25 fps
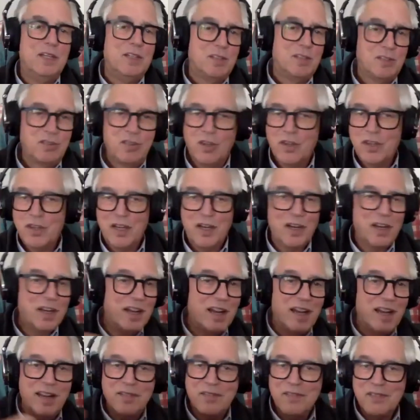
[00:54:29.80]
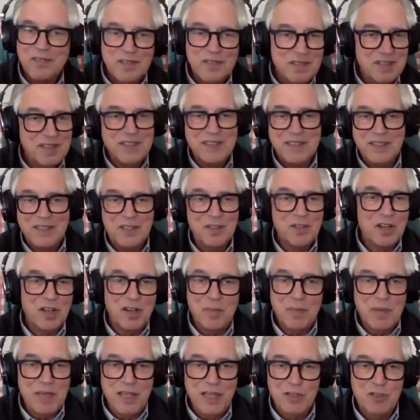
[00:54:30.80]
so they're going to there are
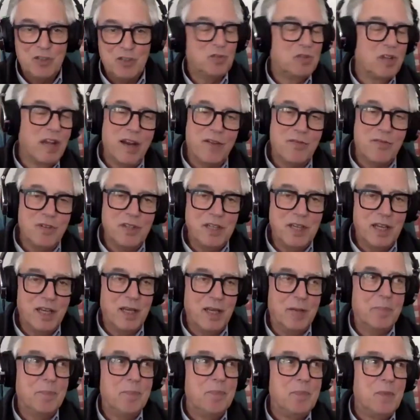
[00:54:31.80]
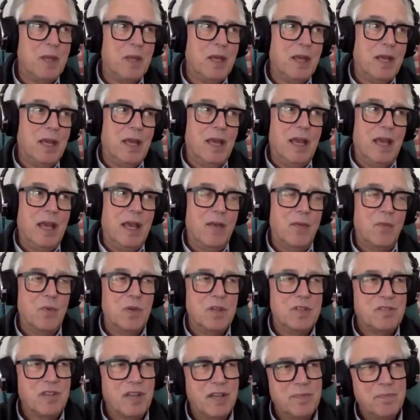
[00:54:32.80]
going to be issues every day. And
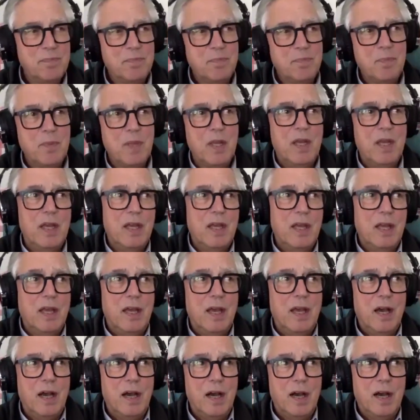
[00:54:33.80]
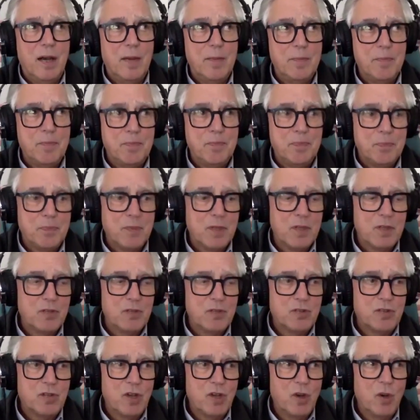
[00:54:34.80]
we said, uh,
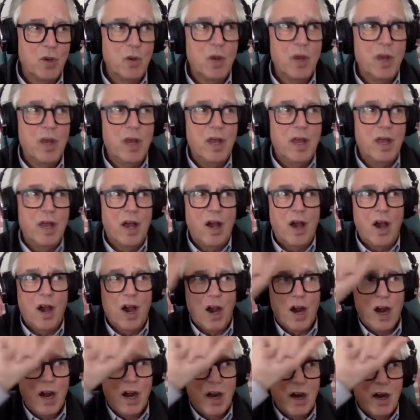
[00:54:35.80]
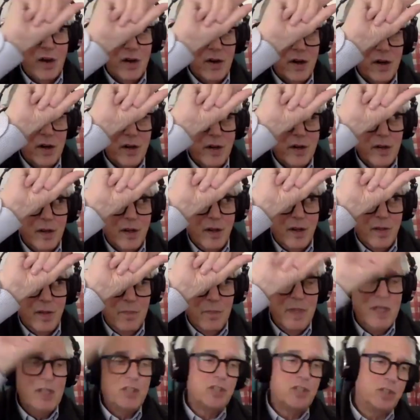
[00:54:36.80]
so our
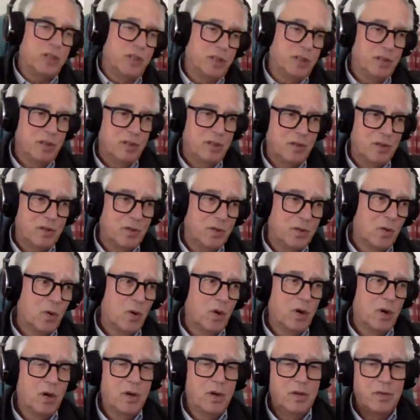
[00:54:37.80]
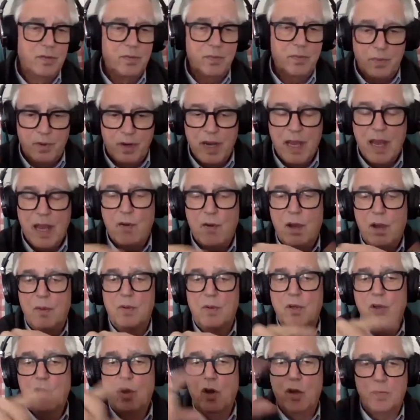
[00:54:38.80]
mission, or now I
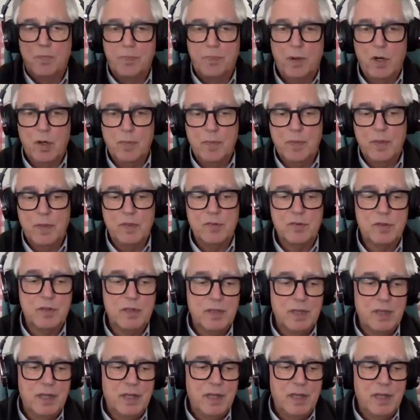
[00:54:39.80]
would call it purpose,